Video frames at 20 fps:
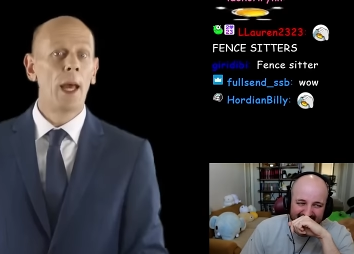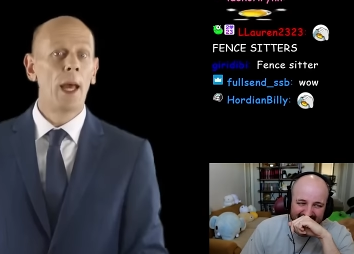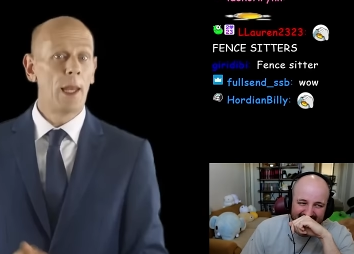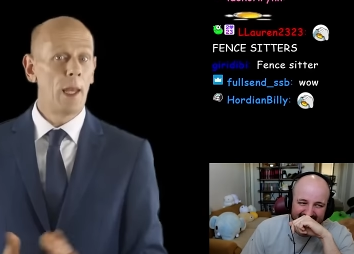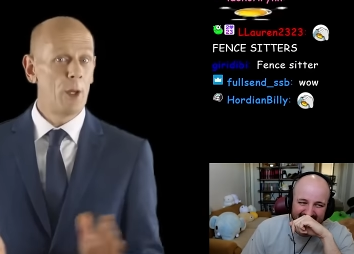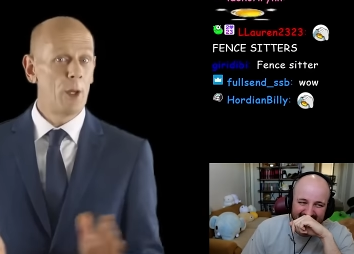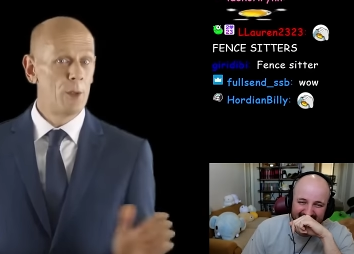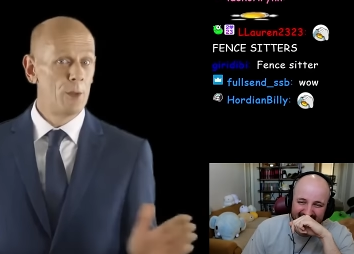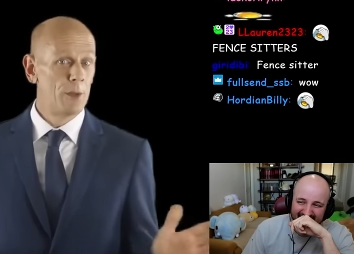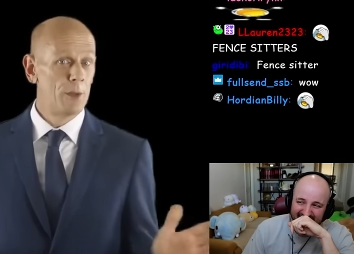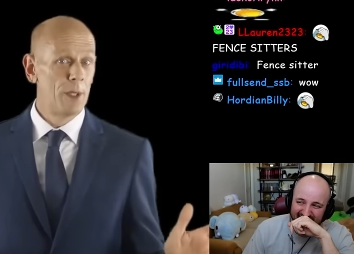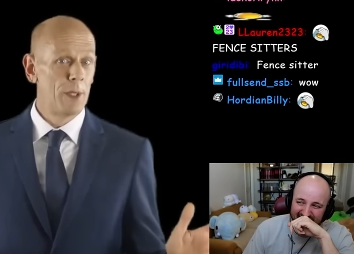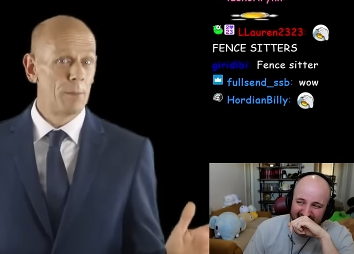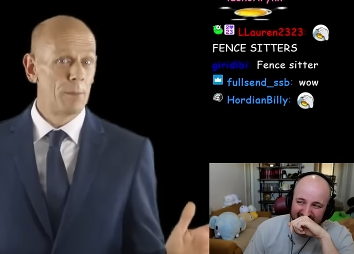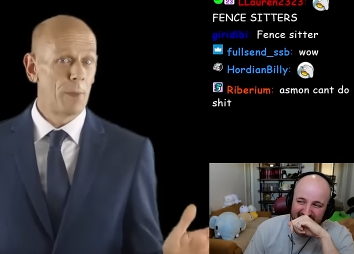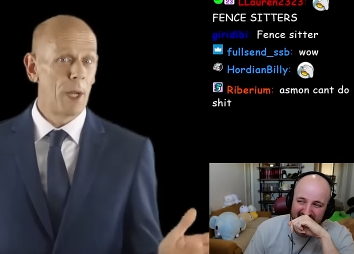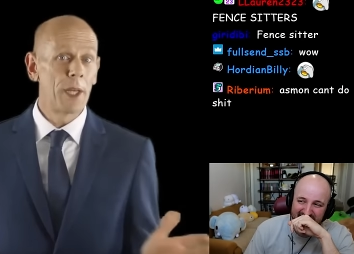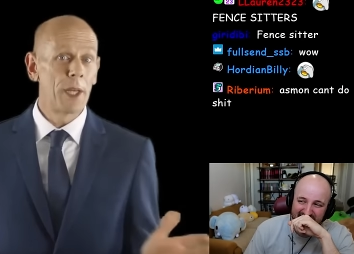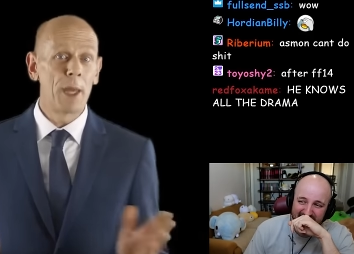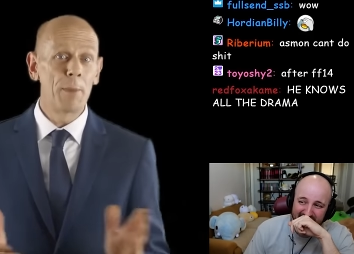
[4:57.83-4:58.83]
Speaker 1: As a
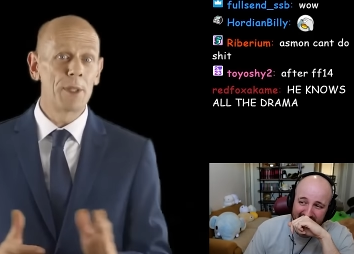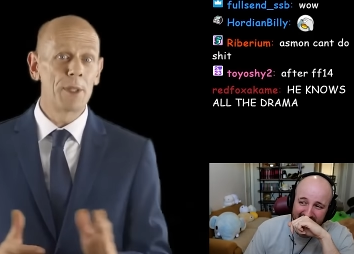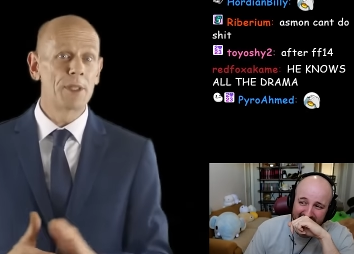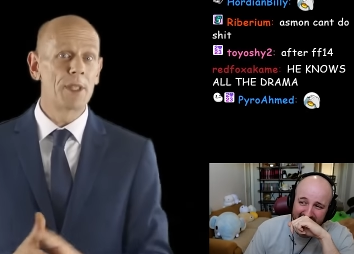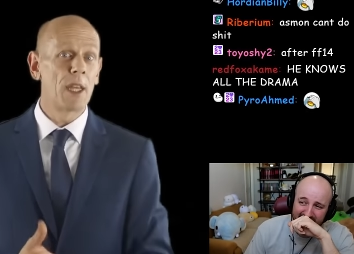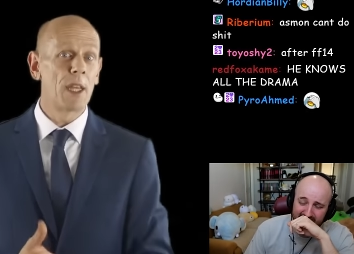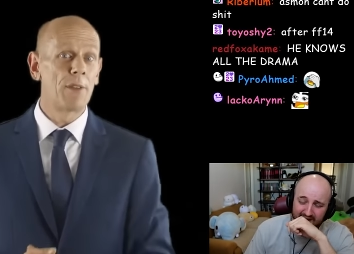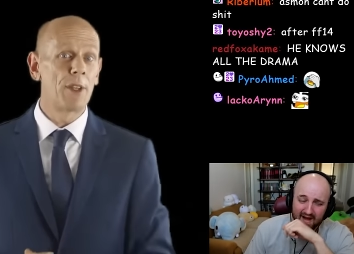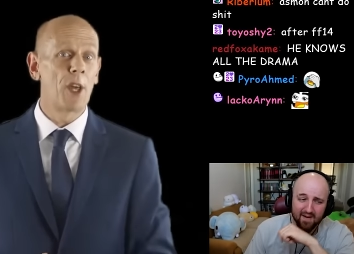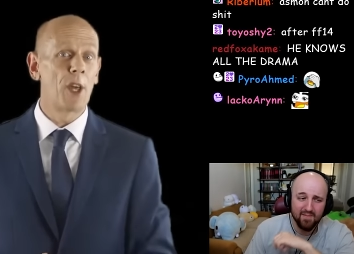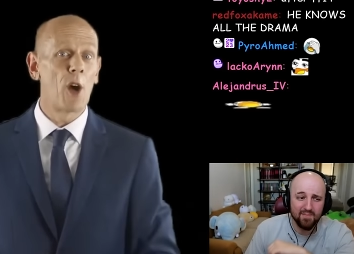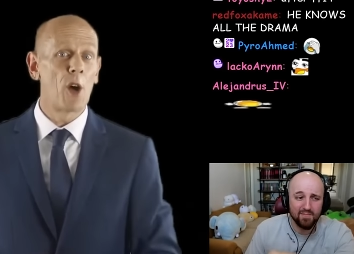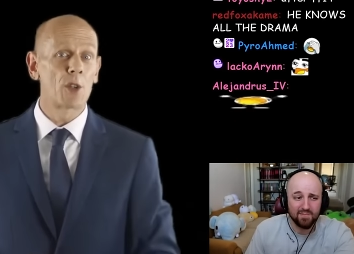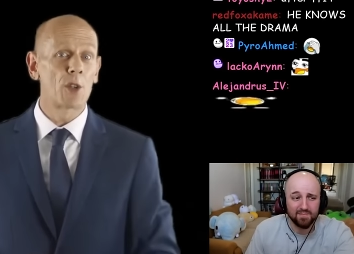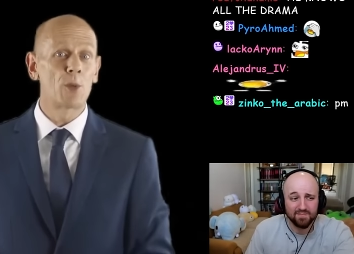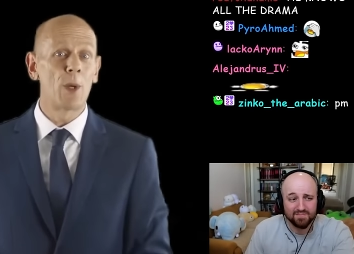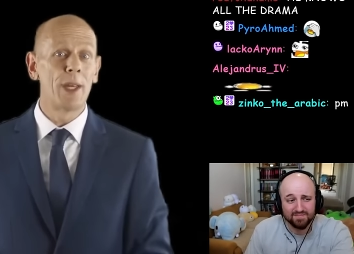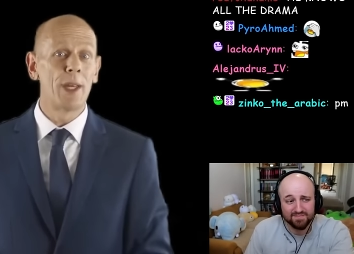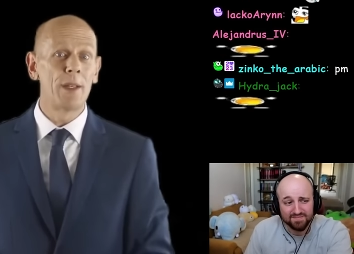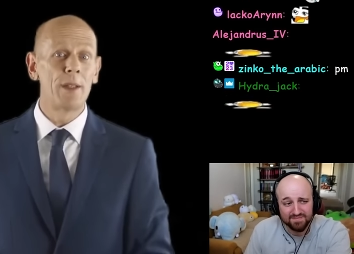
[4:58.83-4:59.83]
creator, yep. you have
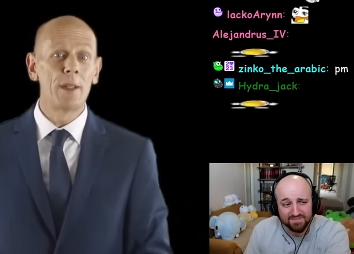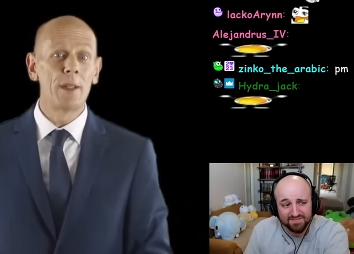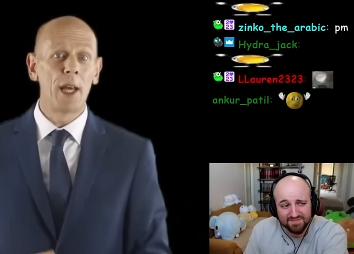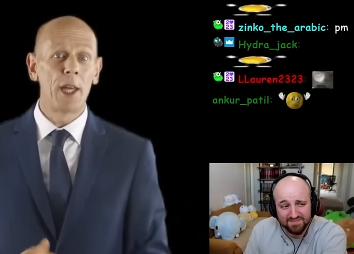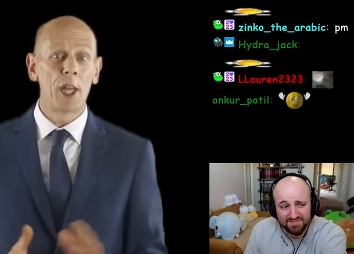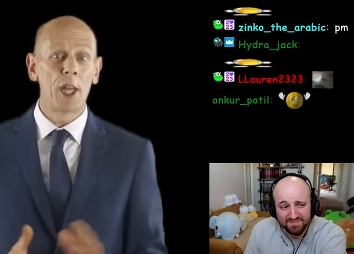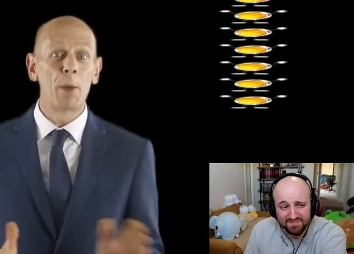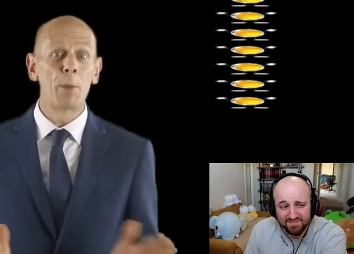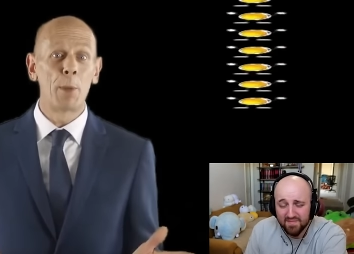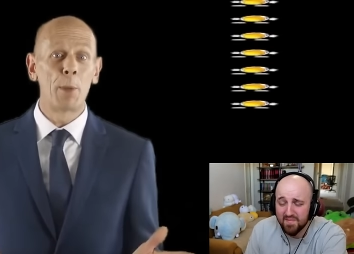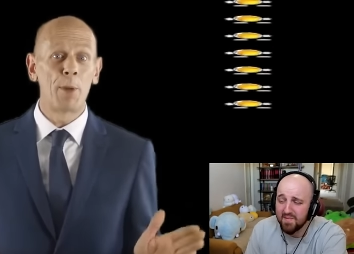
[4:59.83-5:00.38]
to enforce